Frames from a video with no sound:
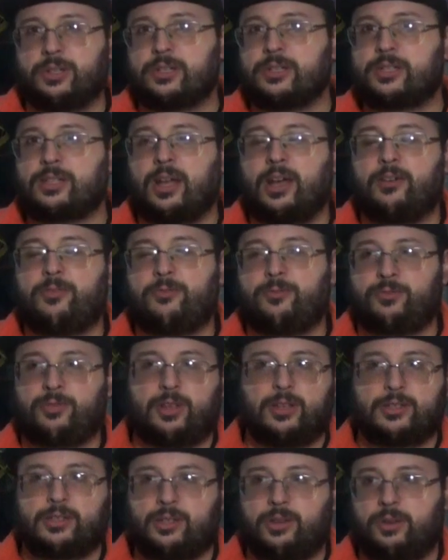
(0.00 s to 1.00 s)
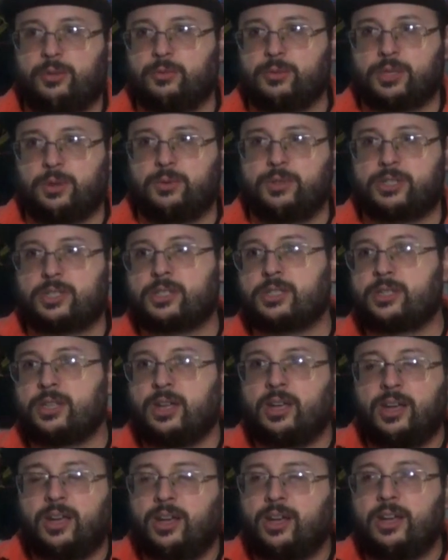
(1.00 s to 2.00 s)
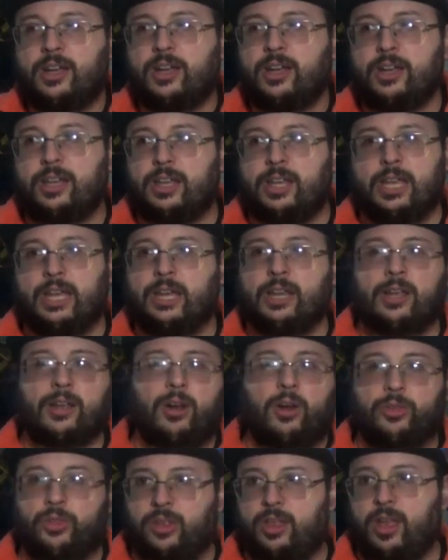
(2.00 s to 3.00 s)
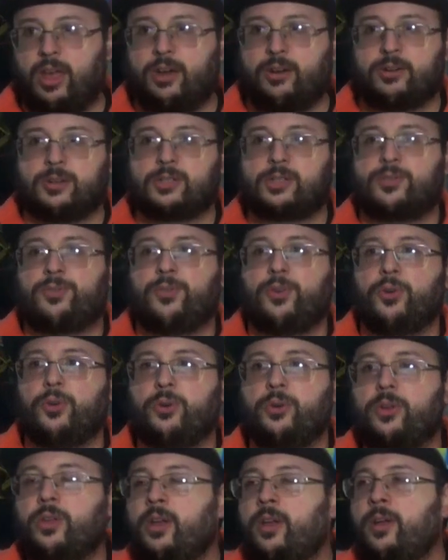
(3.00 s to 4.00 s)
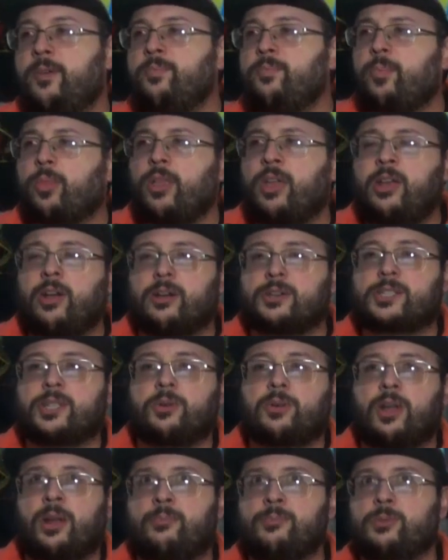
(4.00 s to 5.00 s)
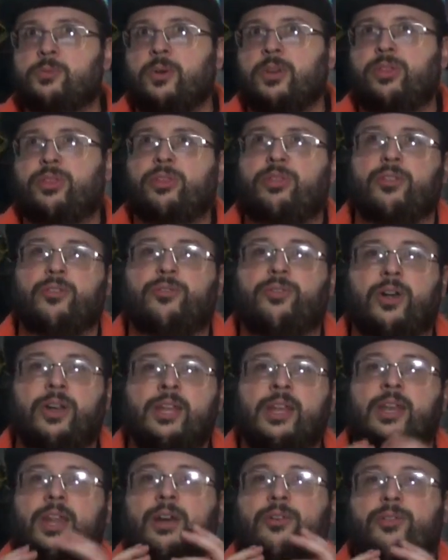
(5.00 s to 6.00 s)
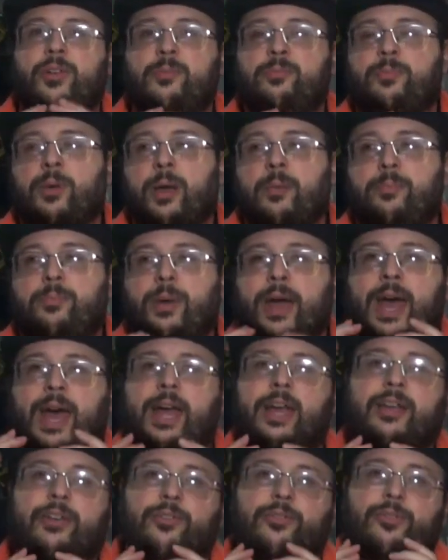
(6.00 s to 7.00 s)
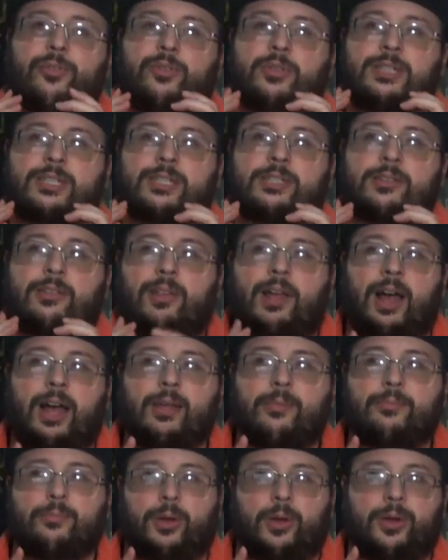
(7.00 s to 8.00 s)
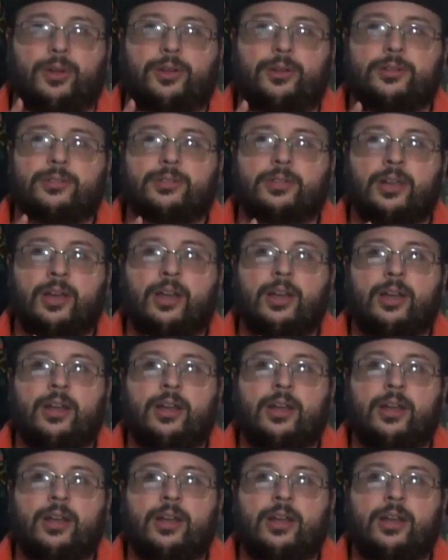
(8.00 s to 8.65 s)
and stuff, because, you know, he was always just eating all the Tanner's food. He also comes with, funny enough, a bag of slime balls